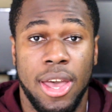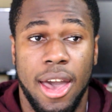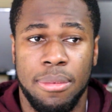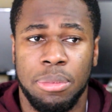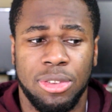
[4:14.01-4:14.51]

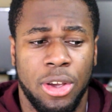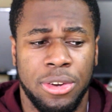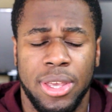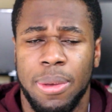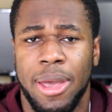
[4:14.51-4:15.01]
I'm starting
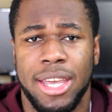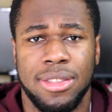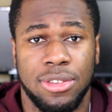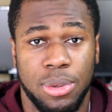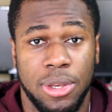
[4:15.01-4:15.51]
to get back
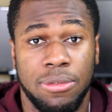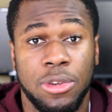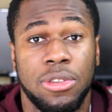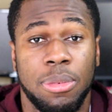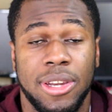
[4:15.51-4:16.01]
in the swing of
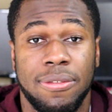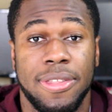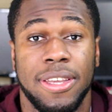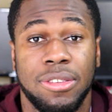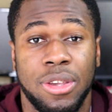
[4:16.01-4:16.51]
YouTube and
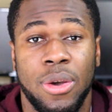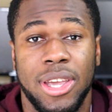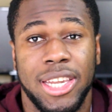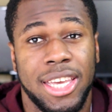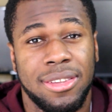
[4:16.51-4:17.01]
everything, so
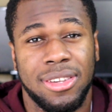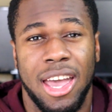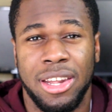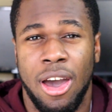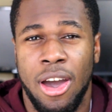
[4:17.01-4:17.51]
it is
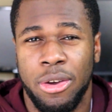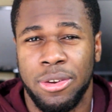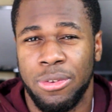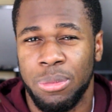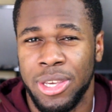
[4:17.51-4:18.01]
kind of
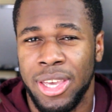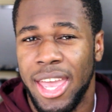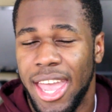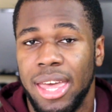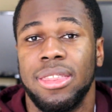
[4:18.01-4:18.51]
awkward for me
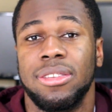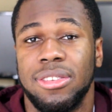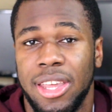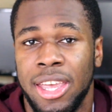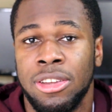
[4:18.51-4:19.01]
at this
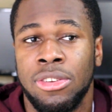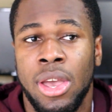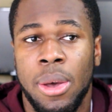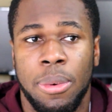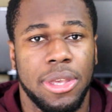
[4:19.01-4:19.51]
stage.
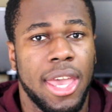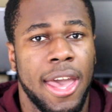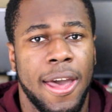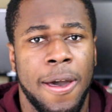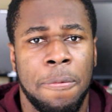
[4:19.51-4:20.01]
But
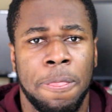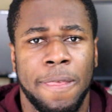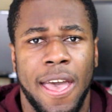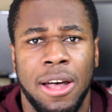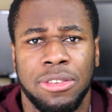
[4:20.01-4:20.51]
yeah,
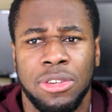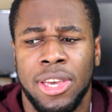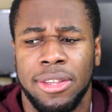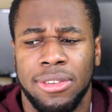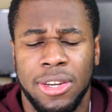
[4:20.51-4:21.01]
I'll see you
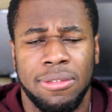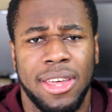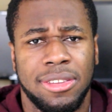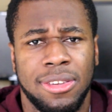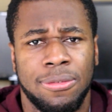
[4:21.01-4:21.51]
guys later. If
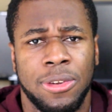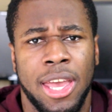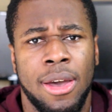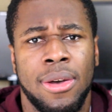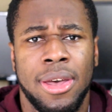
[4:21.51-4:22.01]
that's it for
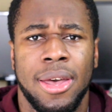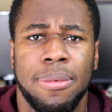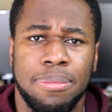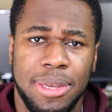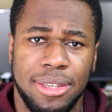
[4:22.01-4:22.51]
now,
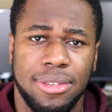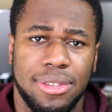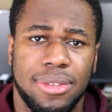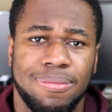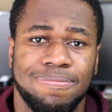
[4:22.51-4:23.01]
peace.